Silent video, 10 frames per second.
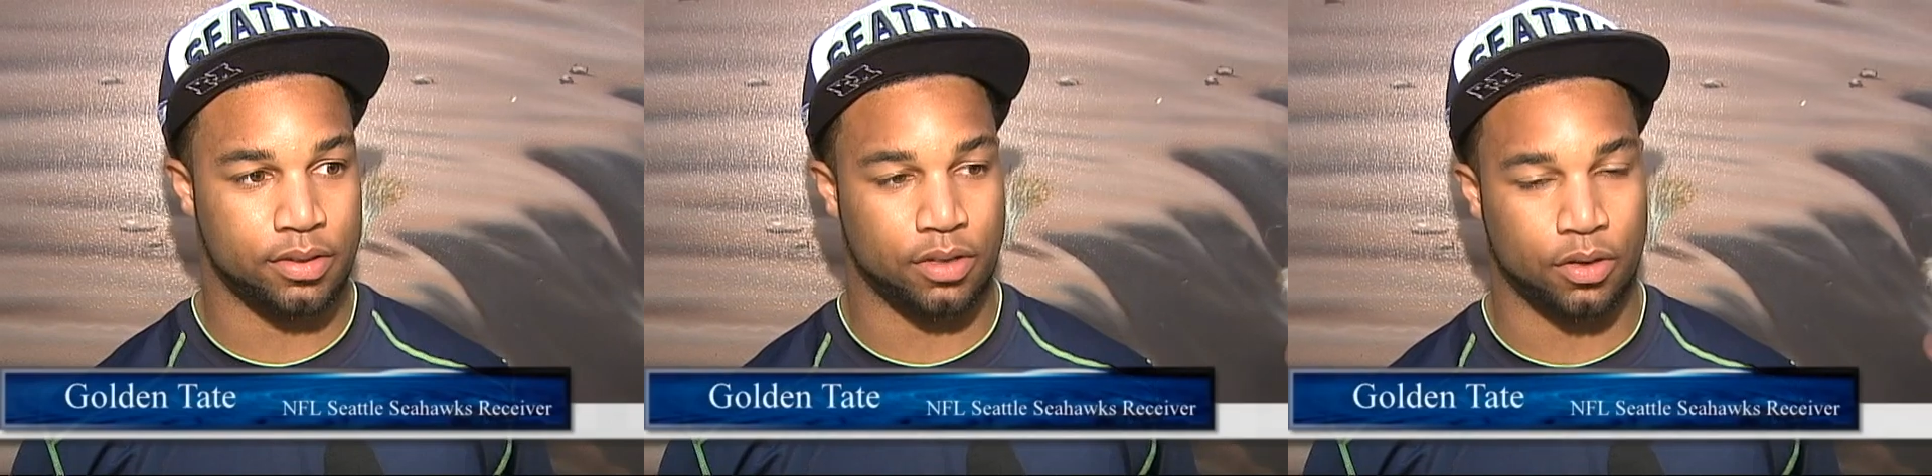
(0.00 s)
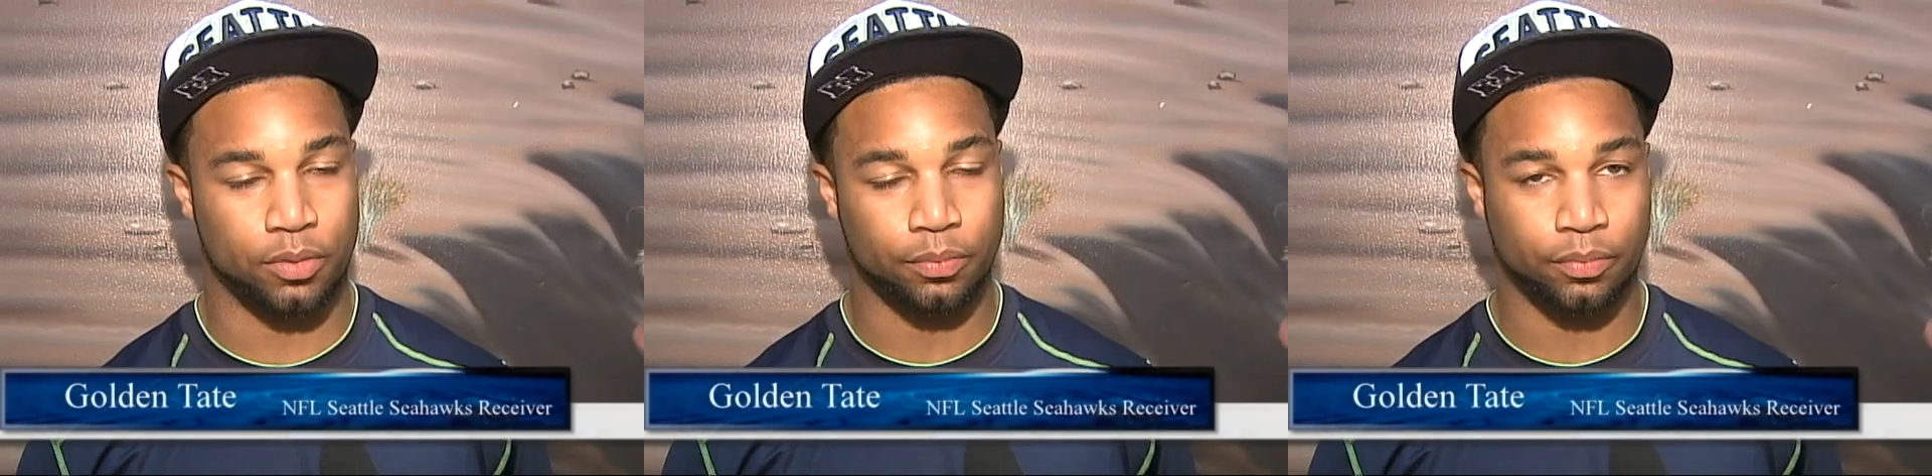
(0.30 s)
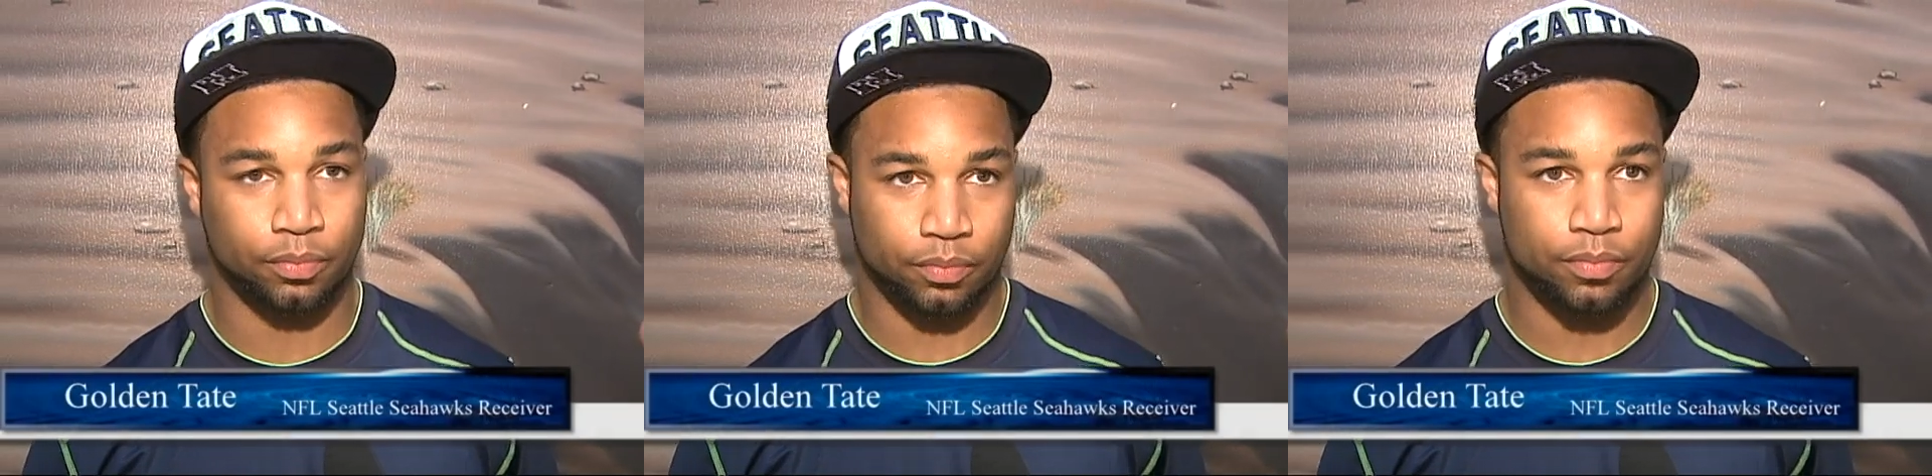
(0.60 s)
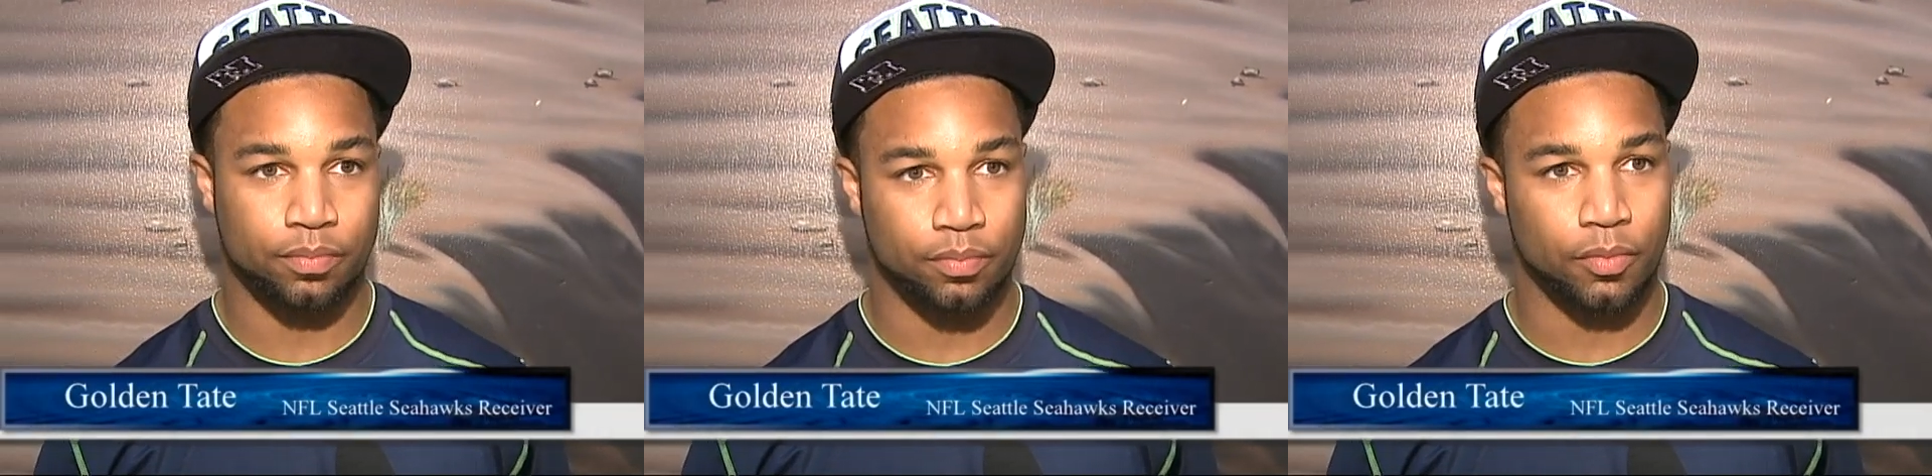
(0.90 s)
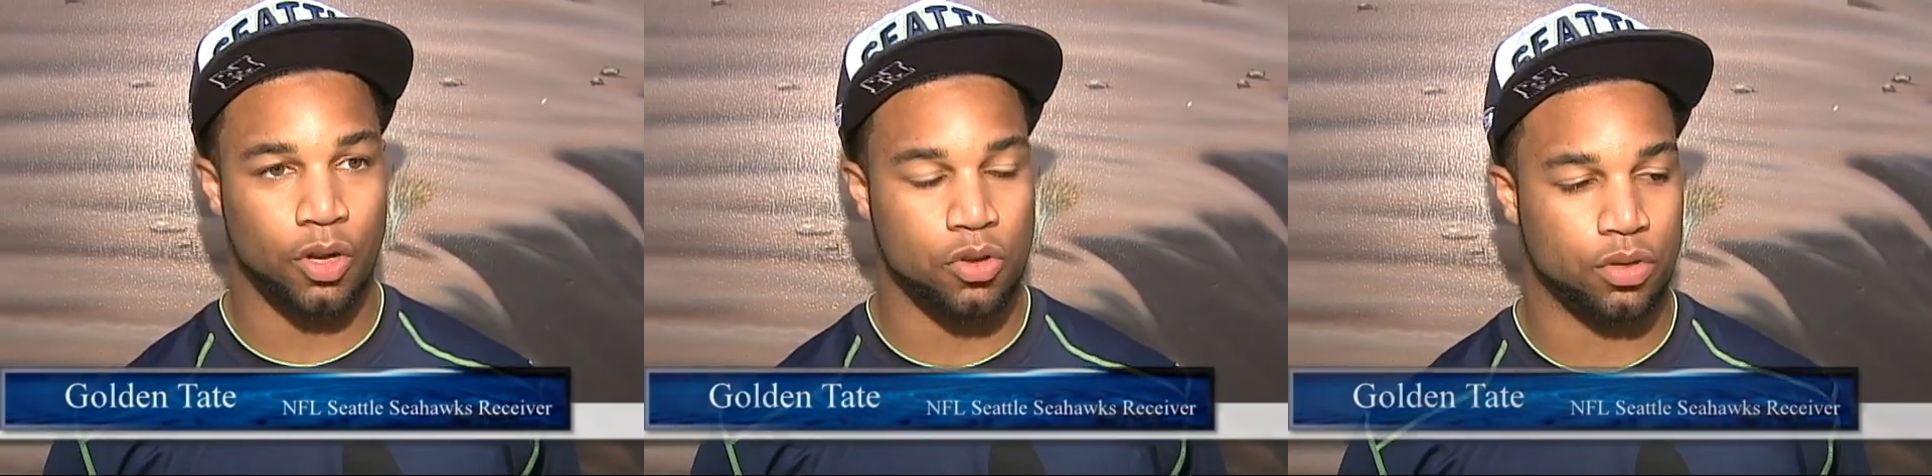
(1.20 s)
So
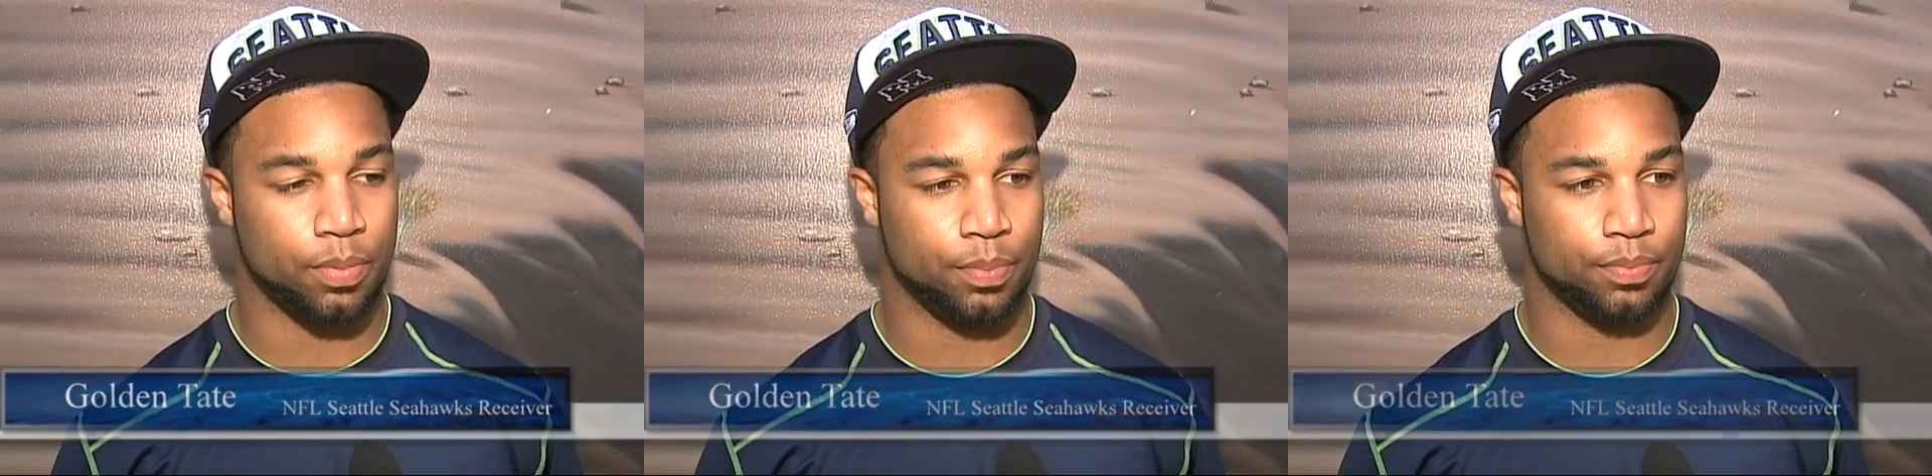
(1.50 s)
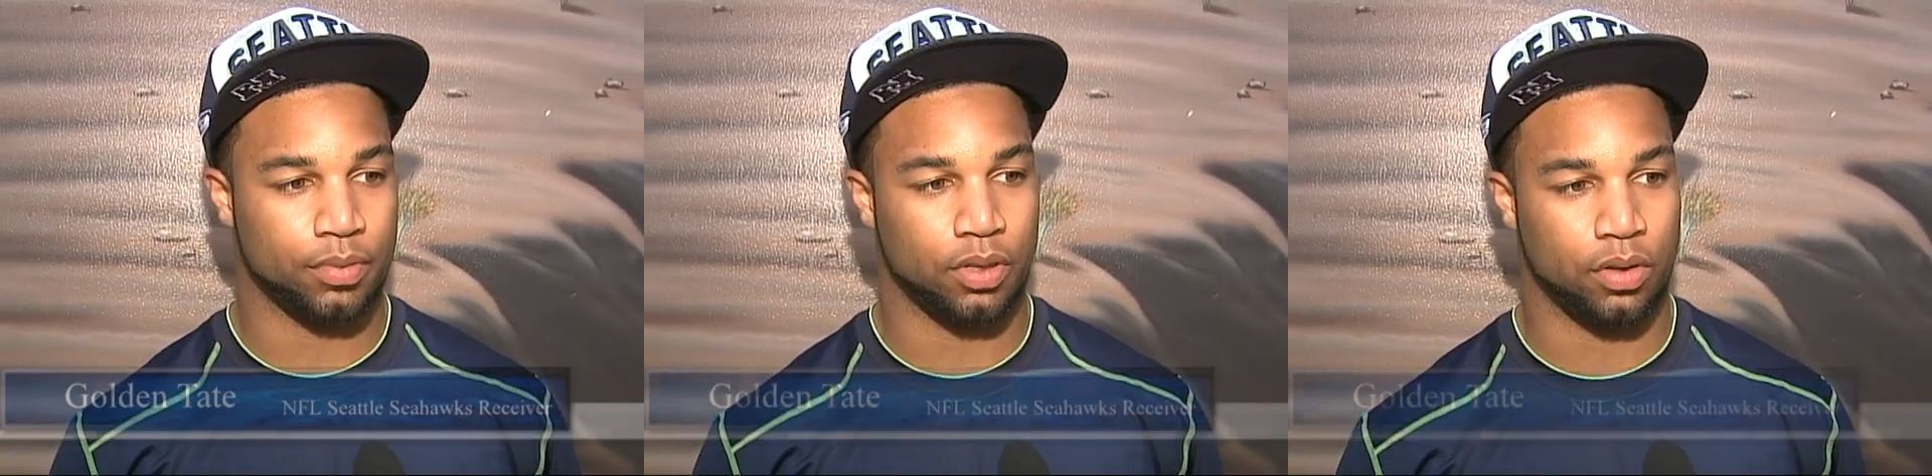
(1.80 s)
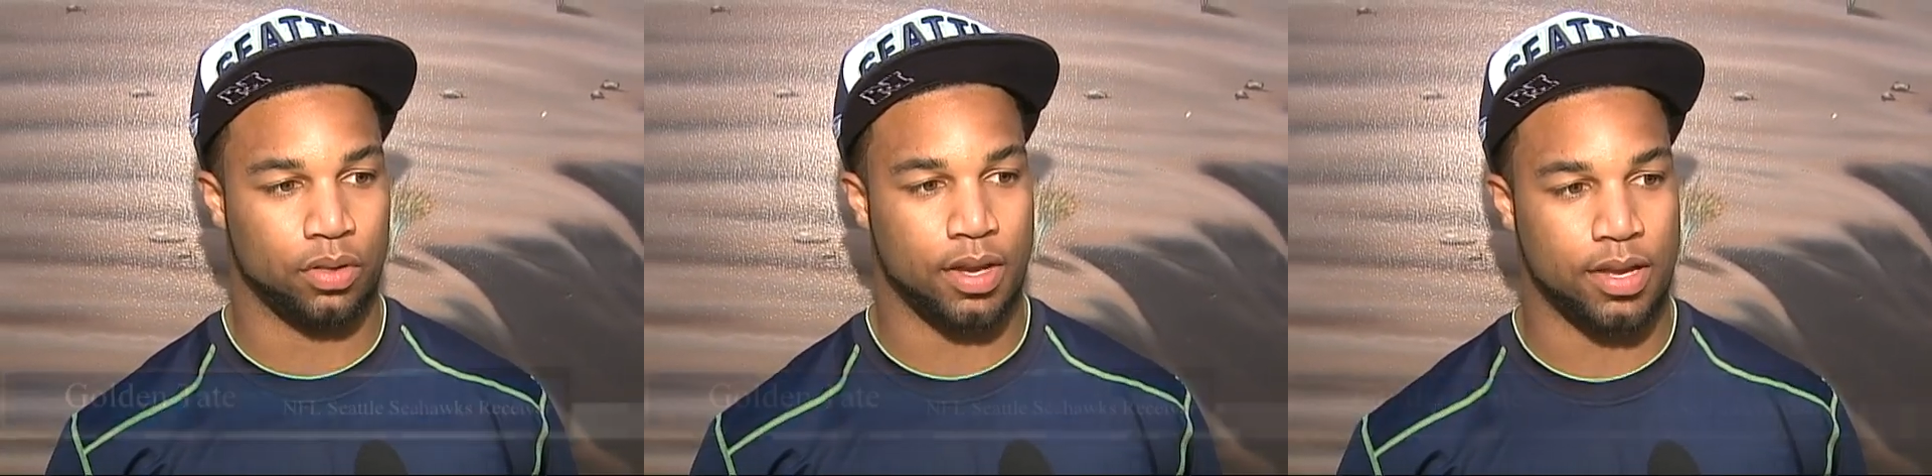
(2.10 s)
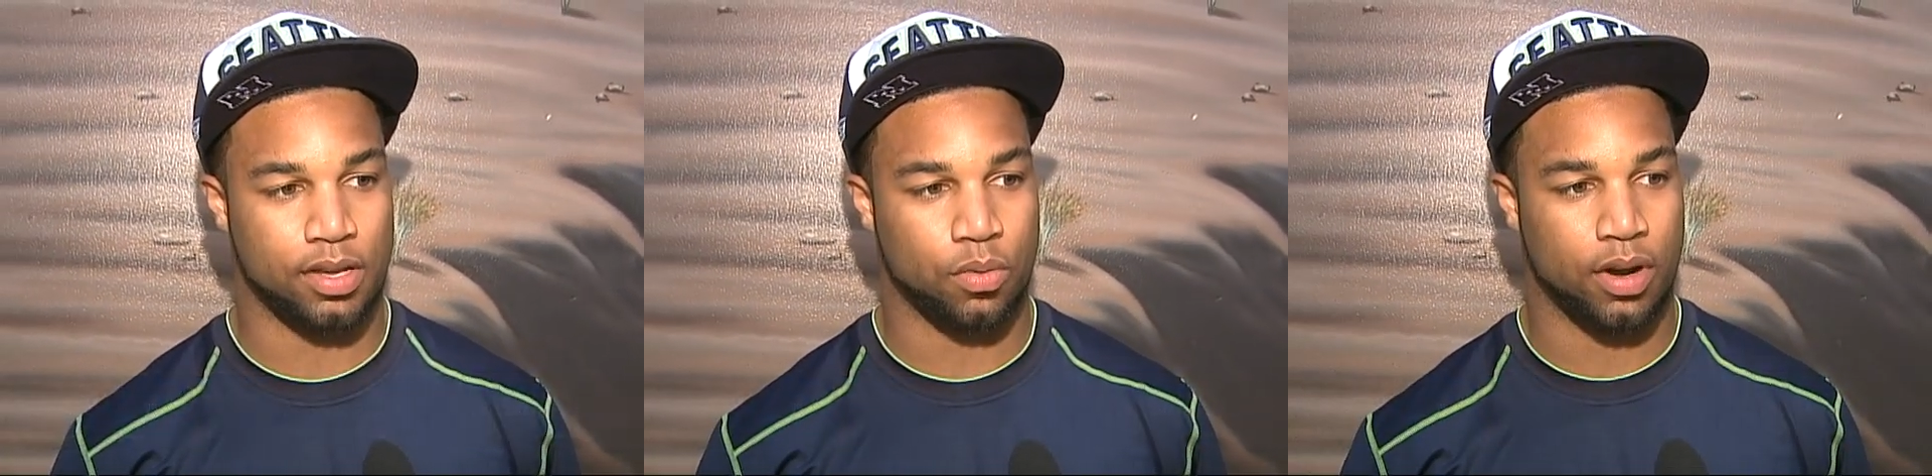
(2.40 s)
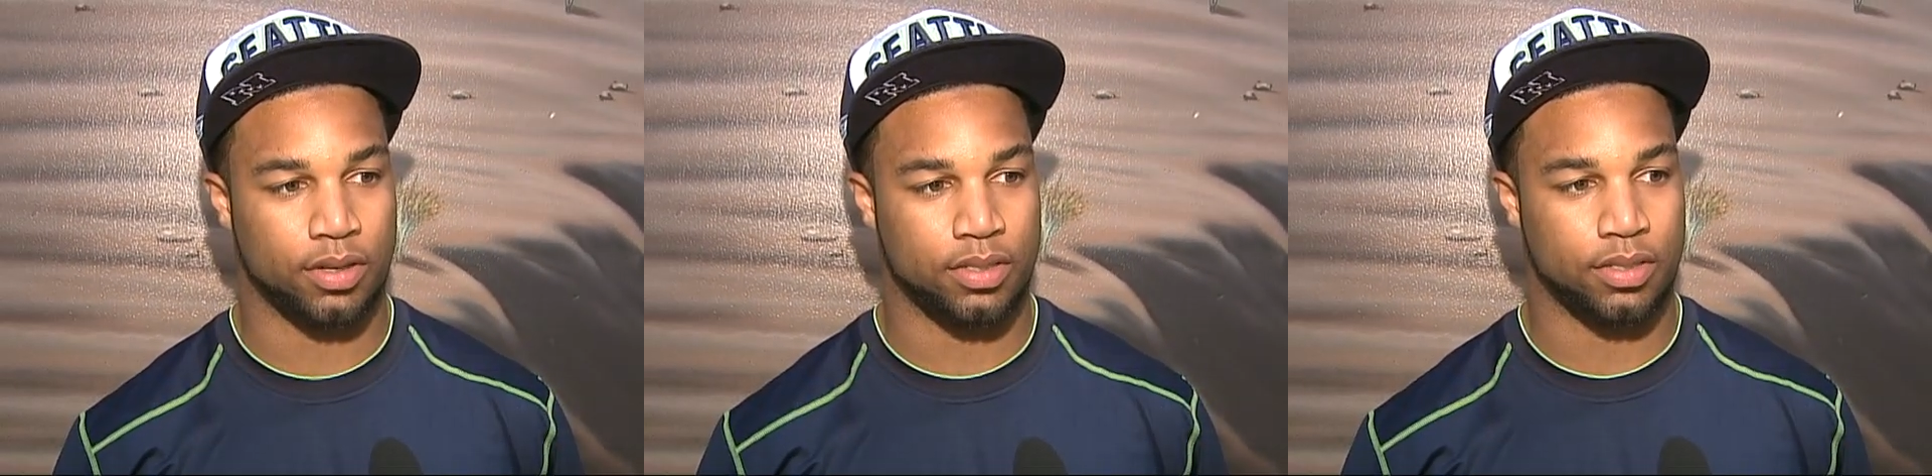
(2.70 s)
those are, you know, the guys I
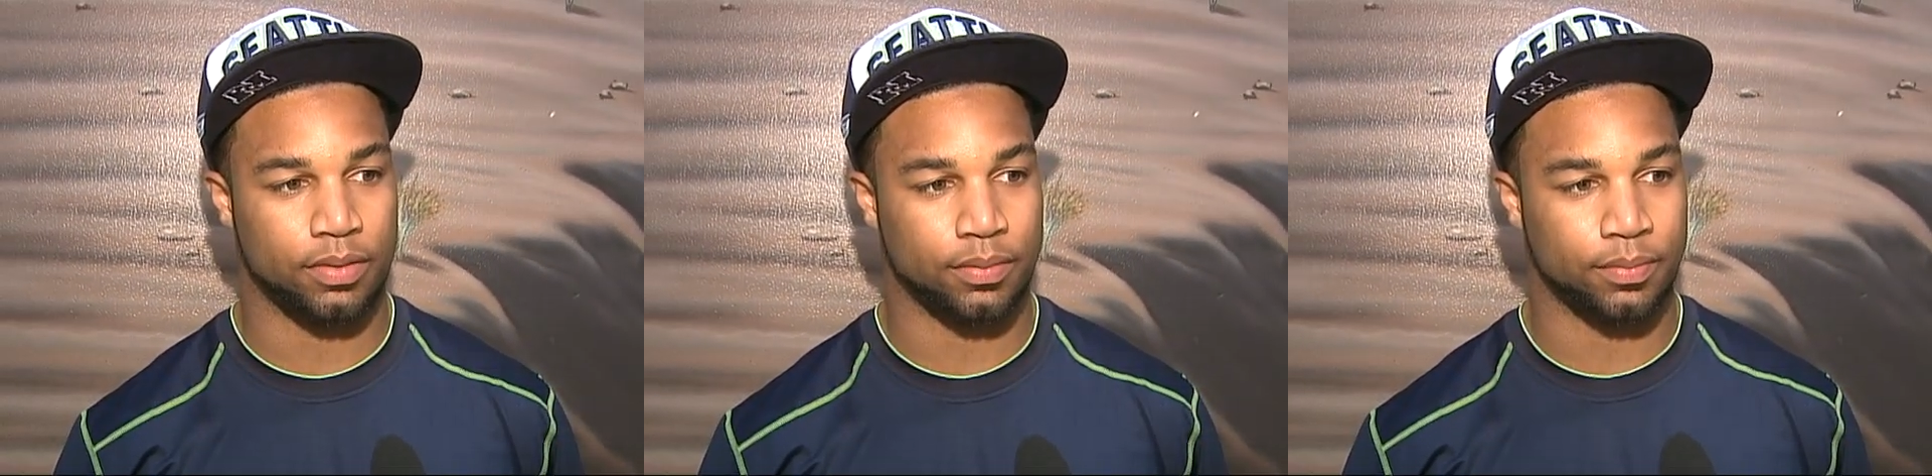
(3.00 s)
watched.